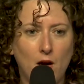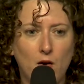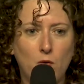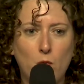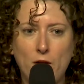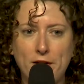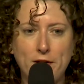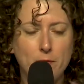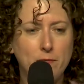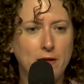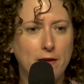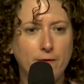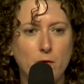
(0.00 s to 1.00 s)
What's your
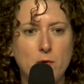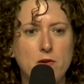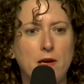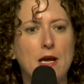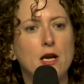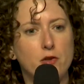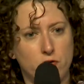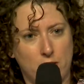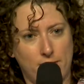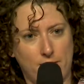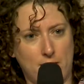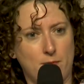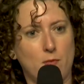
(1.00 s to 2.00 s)
plan for when you can't
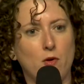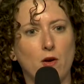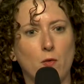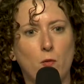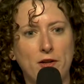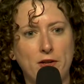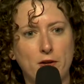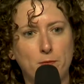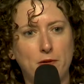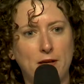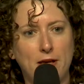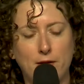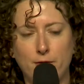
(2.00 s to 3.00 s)
drive anymore? What's your
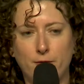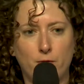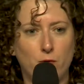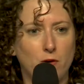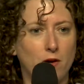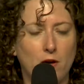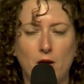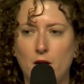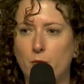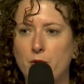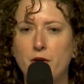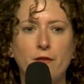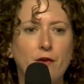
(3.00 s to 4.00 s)
plan for
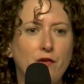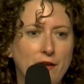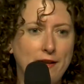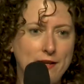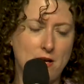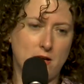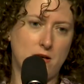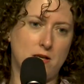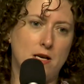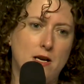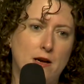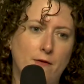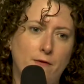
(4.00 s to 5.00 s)
when your vision's not good
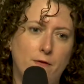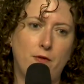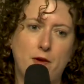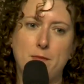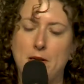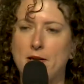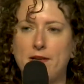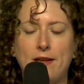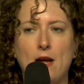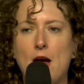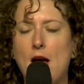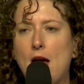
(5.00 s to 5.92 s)
enough? I mean, it's...